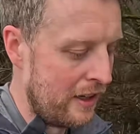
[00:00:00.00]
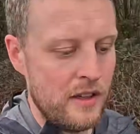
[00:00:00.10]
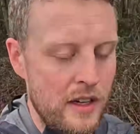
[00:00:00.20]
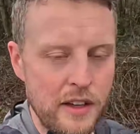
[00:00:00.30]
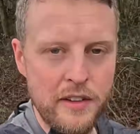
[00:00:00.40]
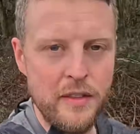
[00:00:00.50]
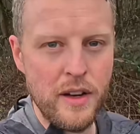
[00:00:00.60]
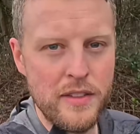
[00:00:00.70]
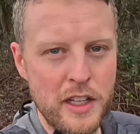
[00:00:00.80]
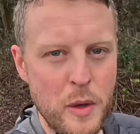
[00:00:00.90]
And if you
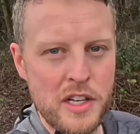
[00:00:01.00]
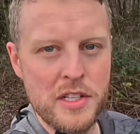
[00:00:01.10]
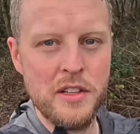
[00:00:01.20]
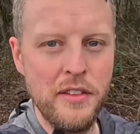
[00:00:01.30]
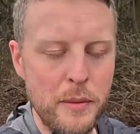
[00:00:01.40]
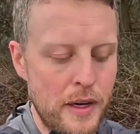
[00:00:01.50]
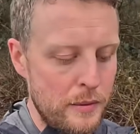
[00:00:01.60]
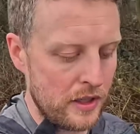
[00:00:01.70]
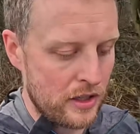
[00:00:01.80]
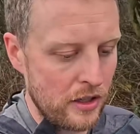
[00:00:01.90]
have any questions about
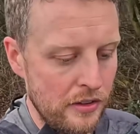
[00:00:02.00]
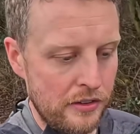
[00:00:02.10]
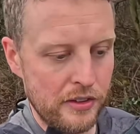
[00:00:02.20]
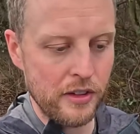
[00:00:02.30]
my costs